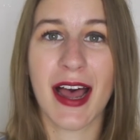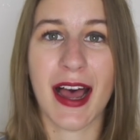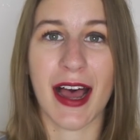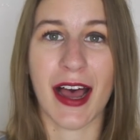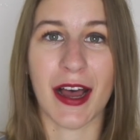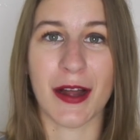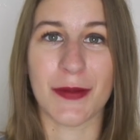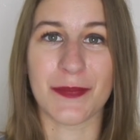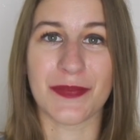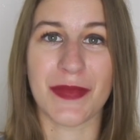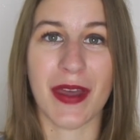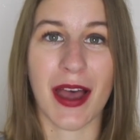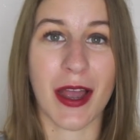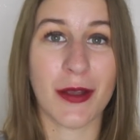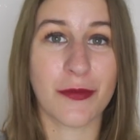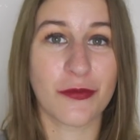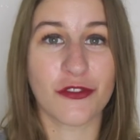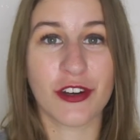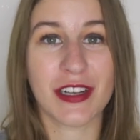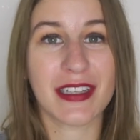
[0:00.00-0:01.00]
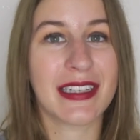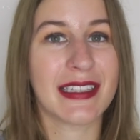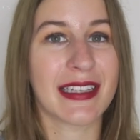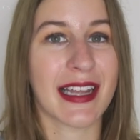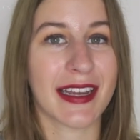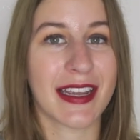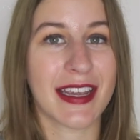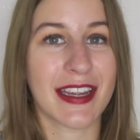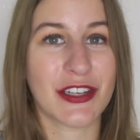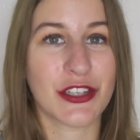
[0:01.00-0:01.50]
Um, I'm really
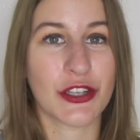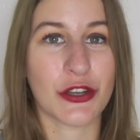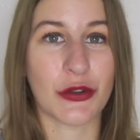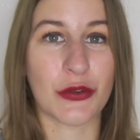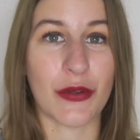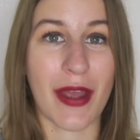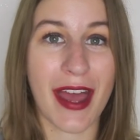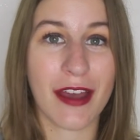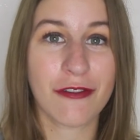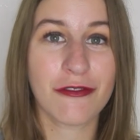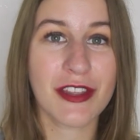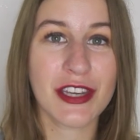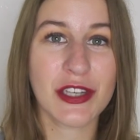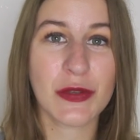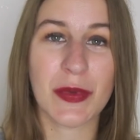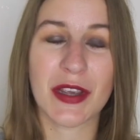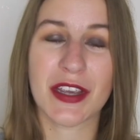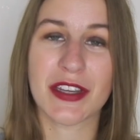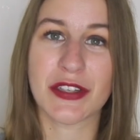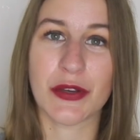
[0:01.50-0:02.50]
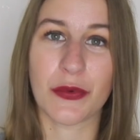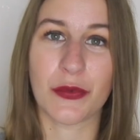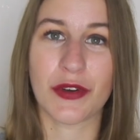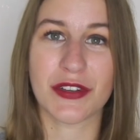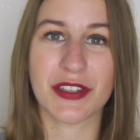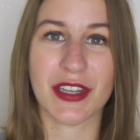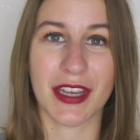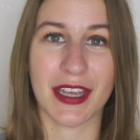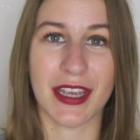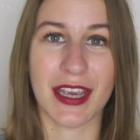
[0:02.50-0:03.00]
lucky to have this because it
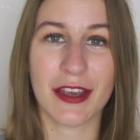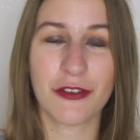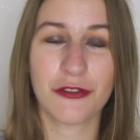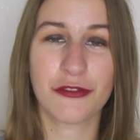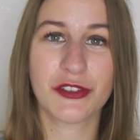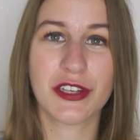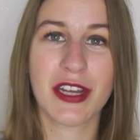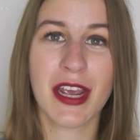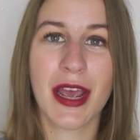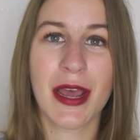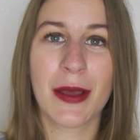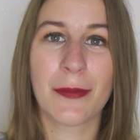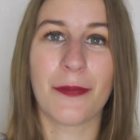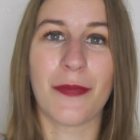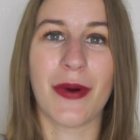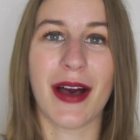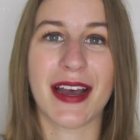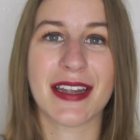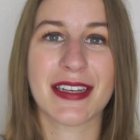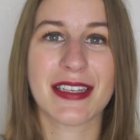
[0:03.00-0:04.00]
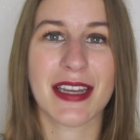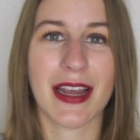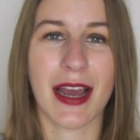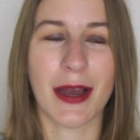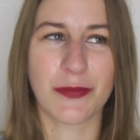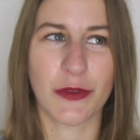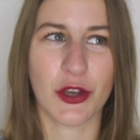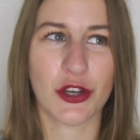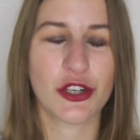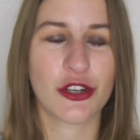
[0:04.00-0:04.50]
was a gift, but
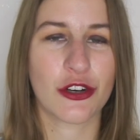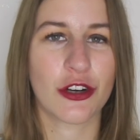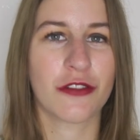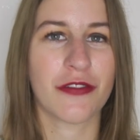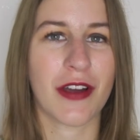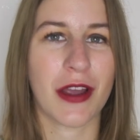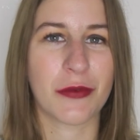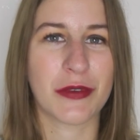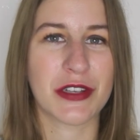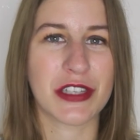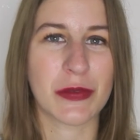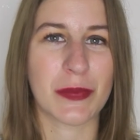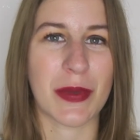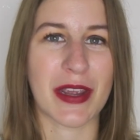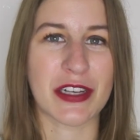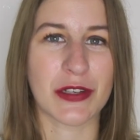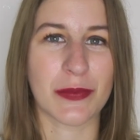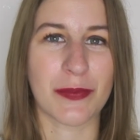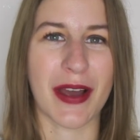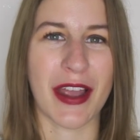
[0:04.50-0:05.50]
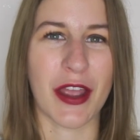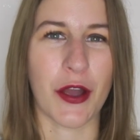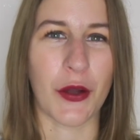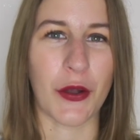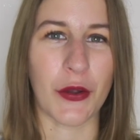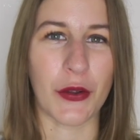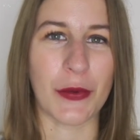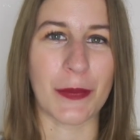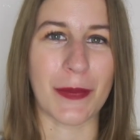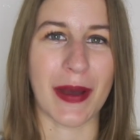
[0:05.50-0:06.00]
I'm not sure if I would spend my
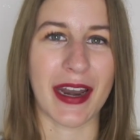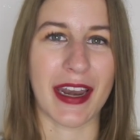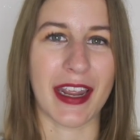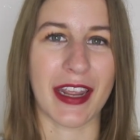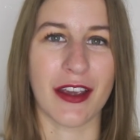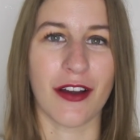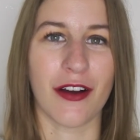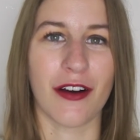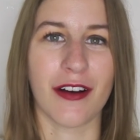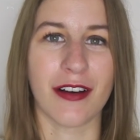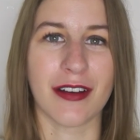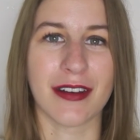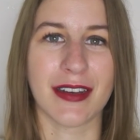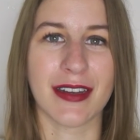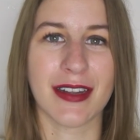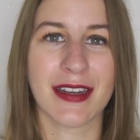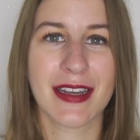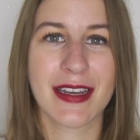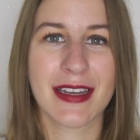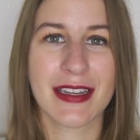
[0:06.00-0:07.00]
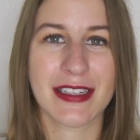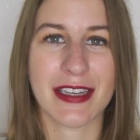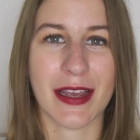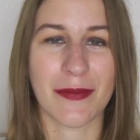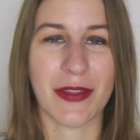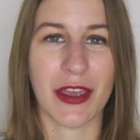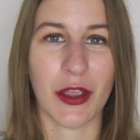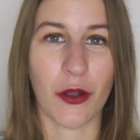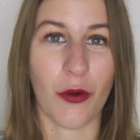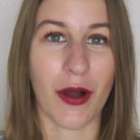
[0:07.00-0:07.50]
own money on
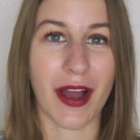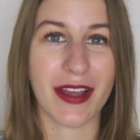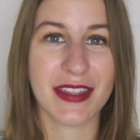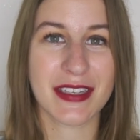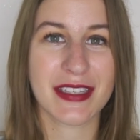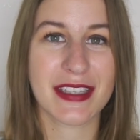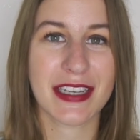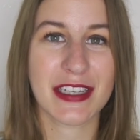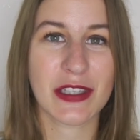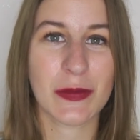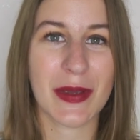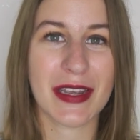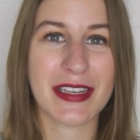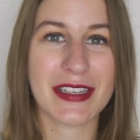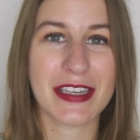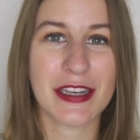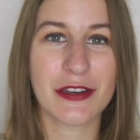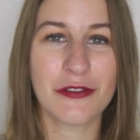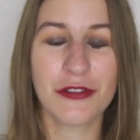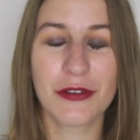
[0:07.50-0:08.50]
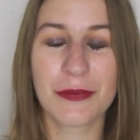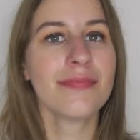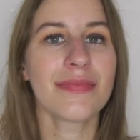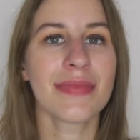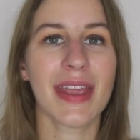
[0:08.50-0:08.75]
something quite this expensive.